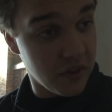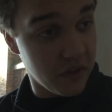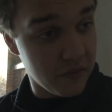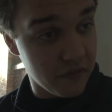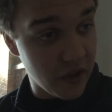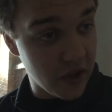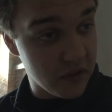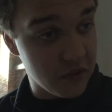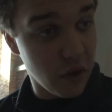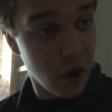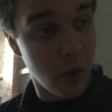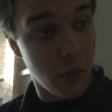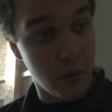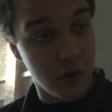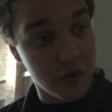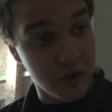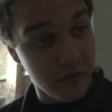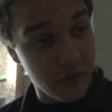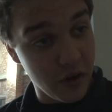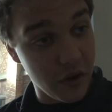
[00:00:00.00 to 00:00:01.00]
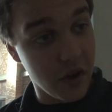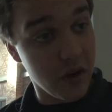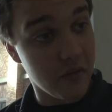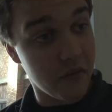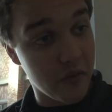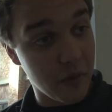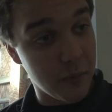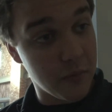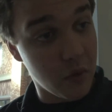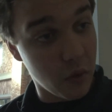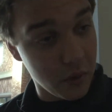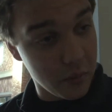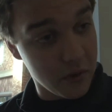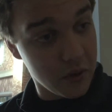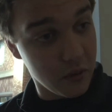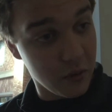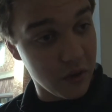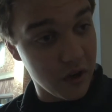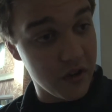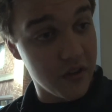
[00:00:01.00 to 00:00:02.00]
of funds were diverted from
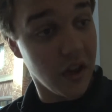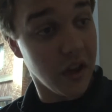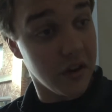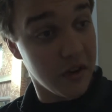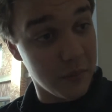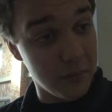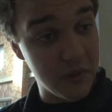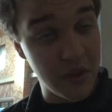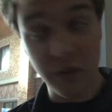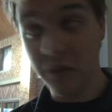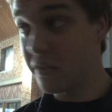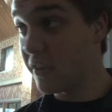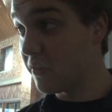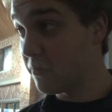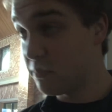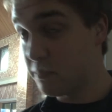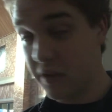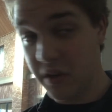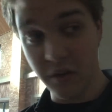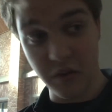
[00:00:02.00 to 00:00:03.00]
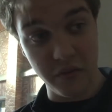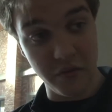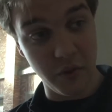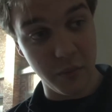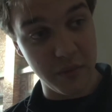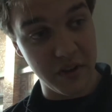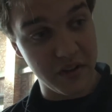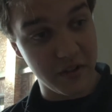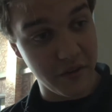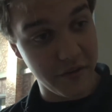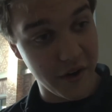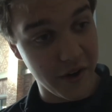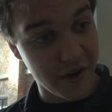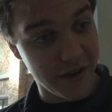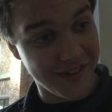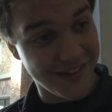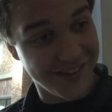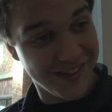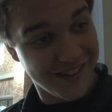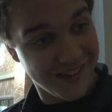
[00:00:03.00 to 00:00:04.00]
dormitories to build this beautiful piece of art.